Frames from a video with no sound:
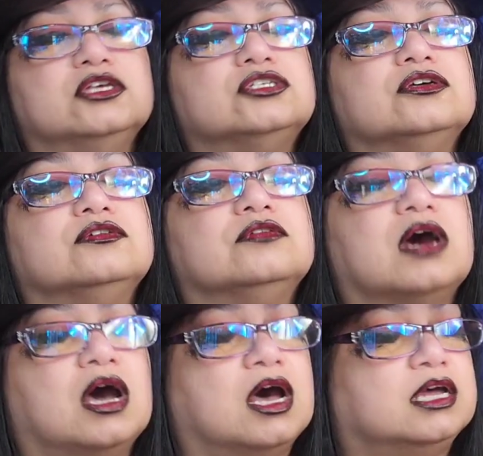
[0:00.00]
So
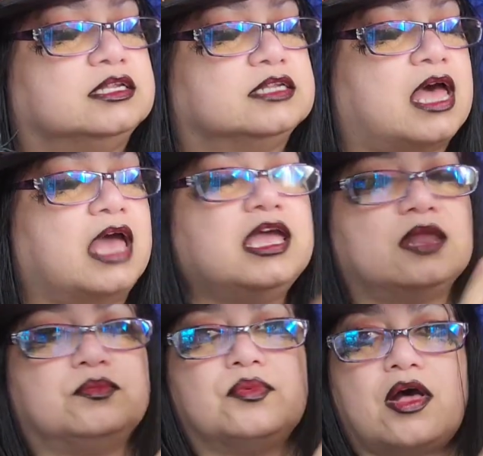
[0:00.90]
I
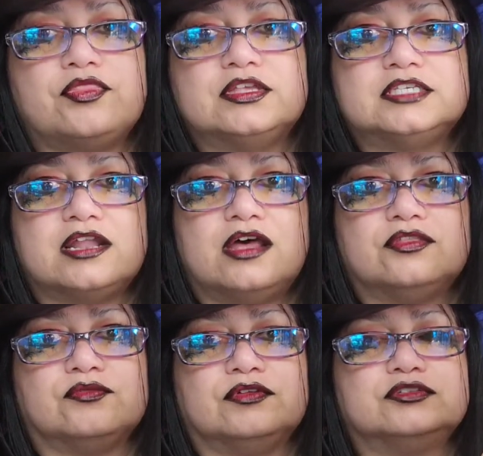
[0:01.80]
had bought this at a
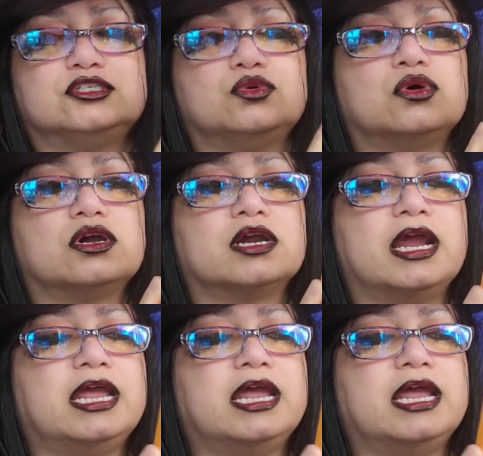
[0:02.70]
thrift store